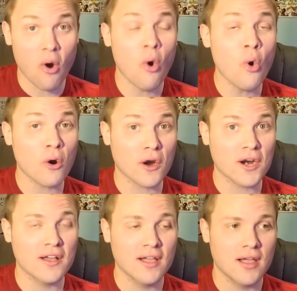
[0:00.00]

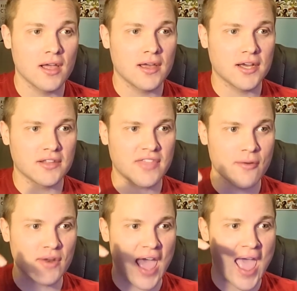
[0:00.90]
or
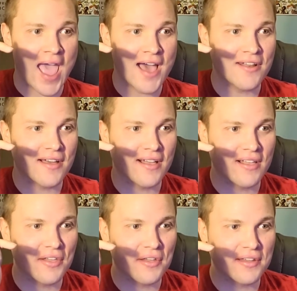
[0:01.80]
they would add
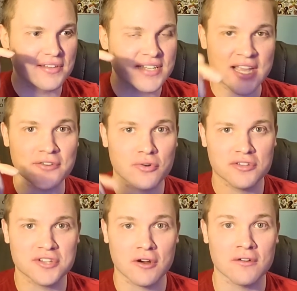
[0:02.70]
10
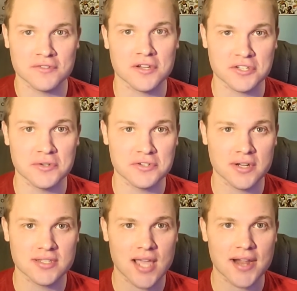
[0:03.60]
reserves onto a
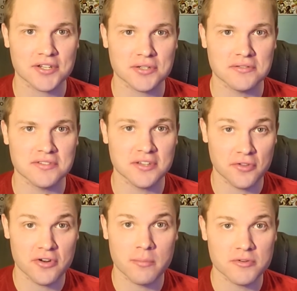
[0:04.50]
transaction, so
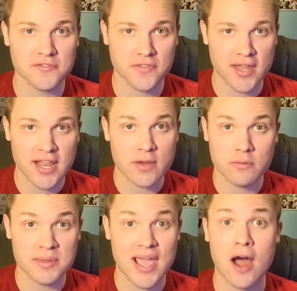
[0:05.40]
their numbers for that day
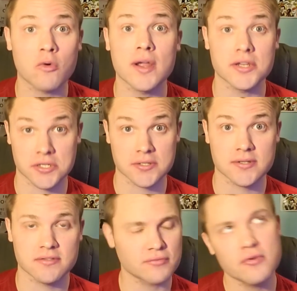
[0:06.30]
would be
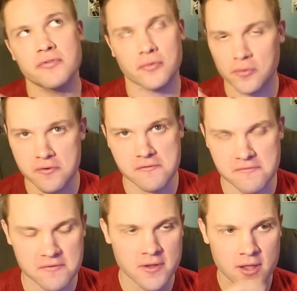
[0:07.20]
outrageous, through the
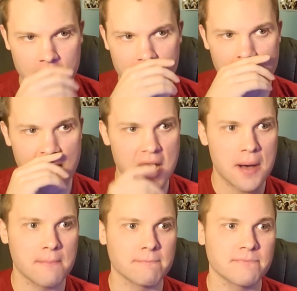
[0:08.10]
roof.
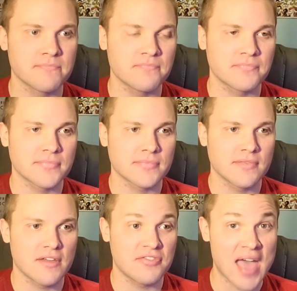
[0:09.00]
Um,
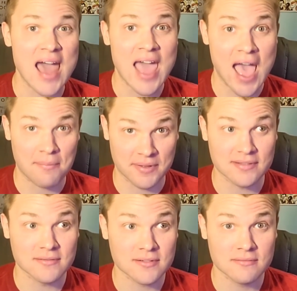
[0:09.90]
that
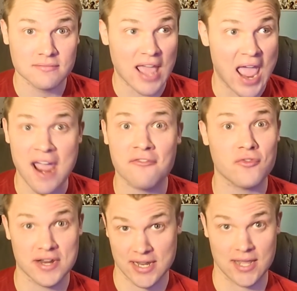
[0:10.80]
happened
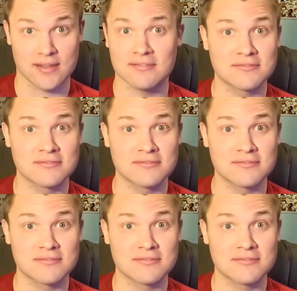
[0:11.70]
every day,